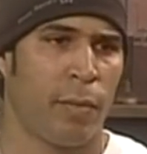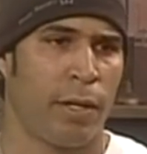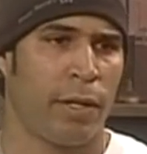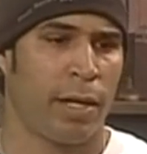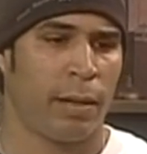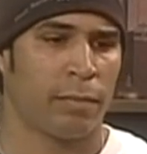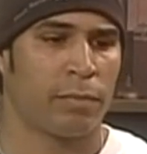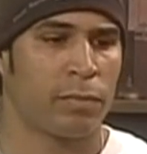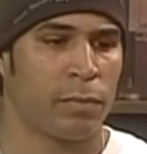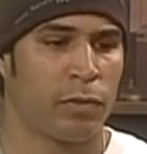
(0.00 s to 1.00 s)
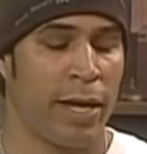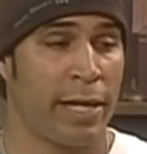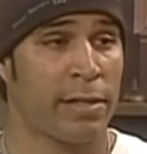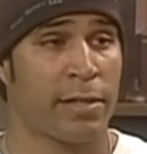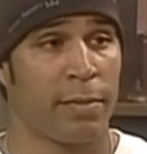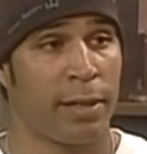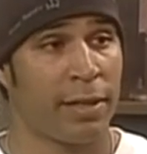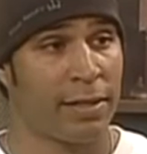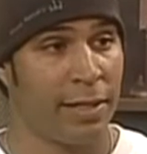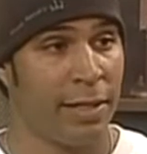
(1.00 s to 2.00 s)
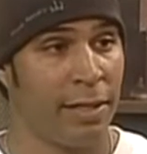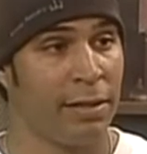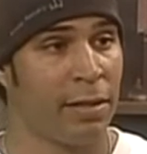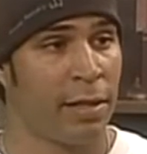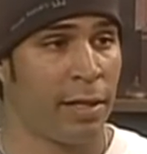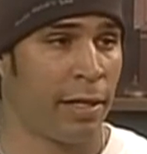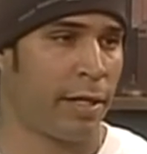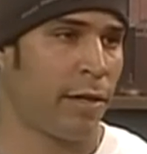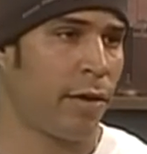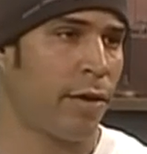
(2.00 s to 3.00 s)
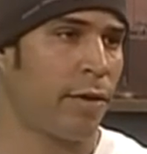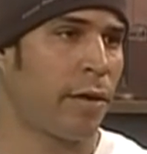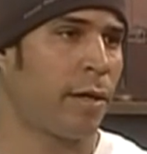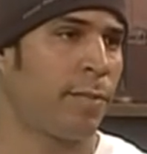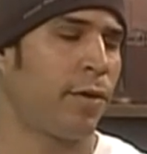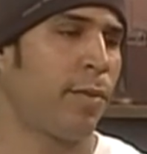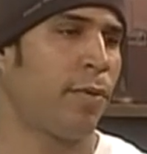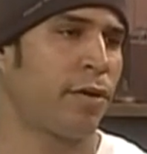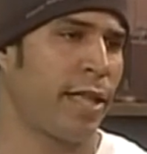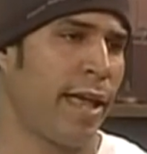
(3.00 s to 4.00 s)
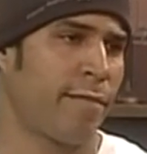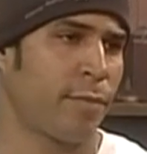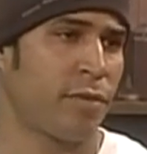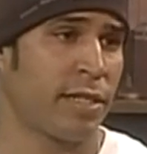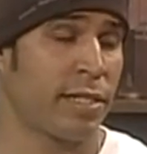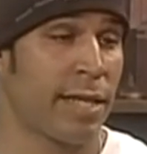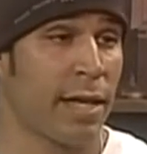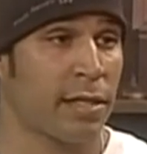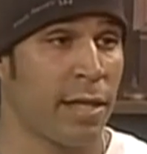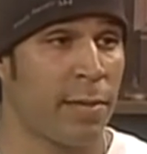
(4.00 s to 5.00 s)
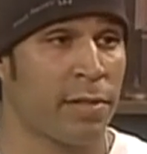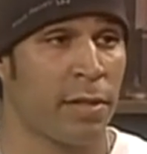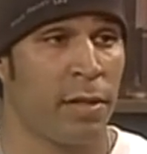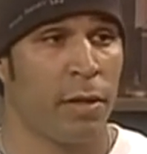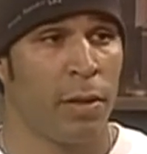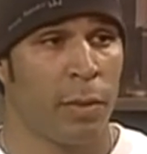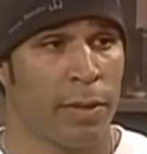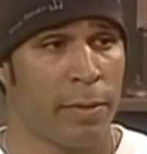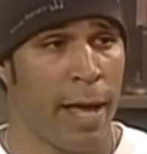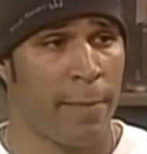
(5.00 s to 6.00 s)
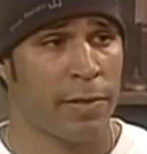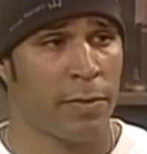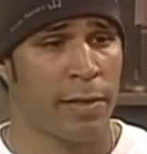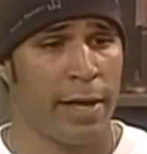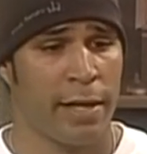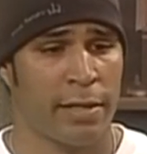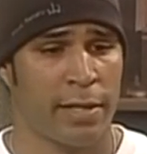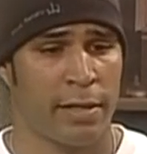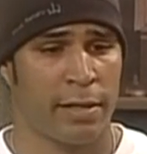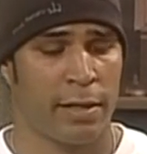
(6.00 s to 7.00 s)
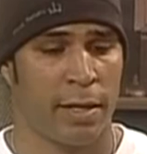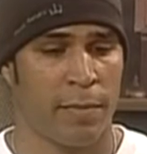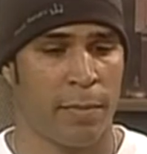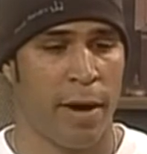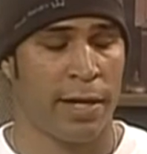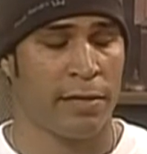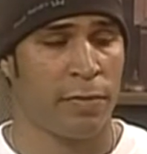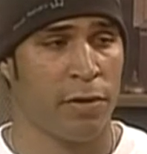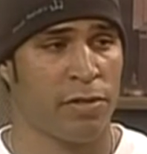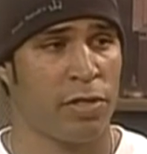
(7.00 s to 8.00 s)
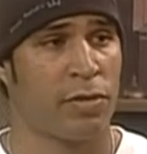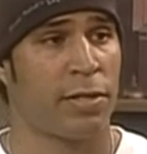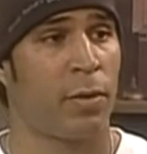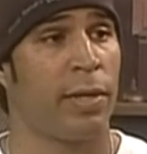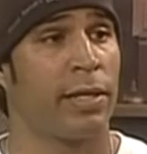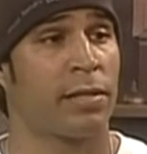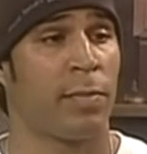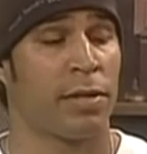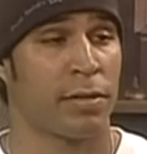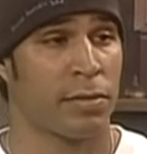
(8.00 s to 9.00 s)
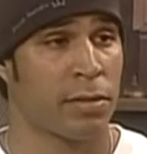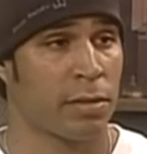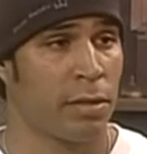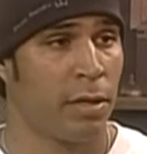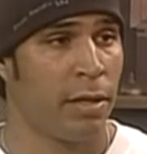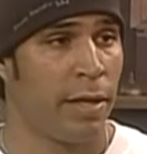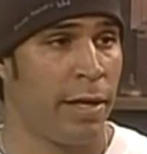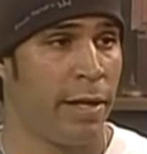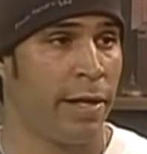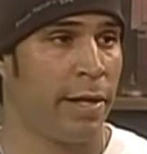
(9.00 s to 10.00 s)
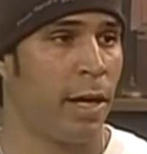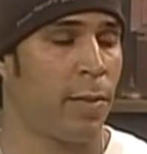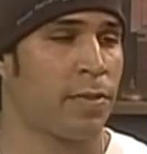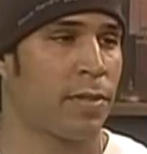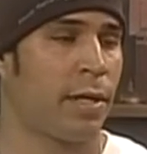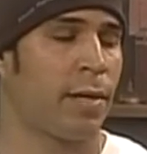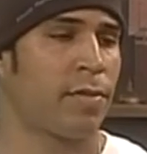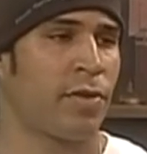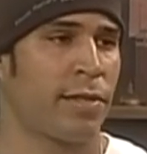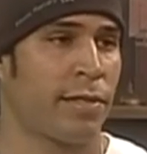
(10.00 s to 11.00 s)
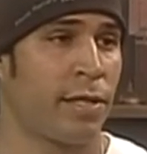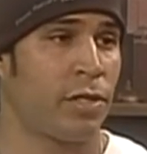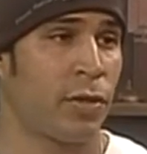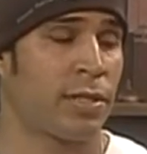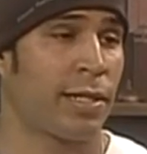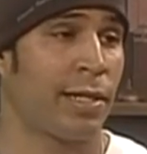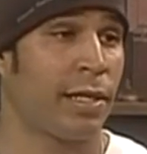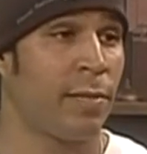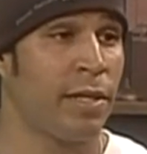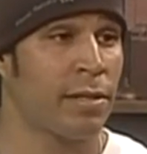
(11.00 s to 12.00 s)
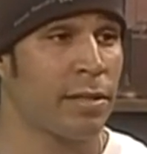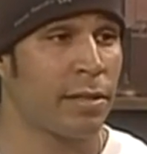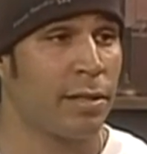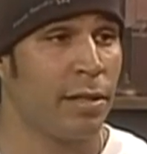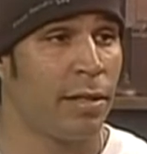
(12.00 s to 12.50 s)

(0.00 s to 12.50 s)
We create instability, like in her book, they have them do zigzag steps. What happens with that is that the body is forced to use their weakest muscles, and it helps strengthen their joints and ligaments.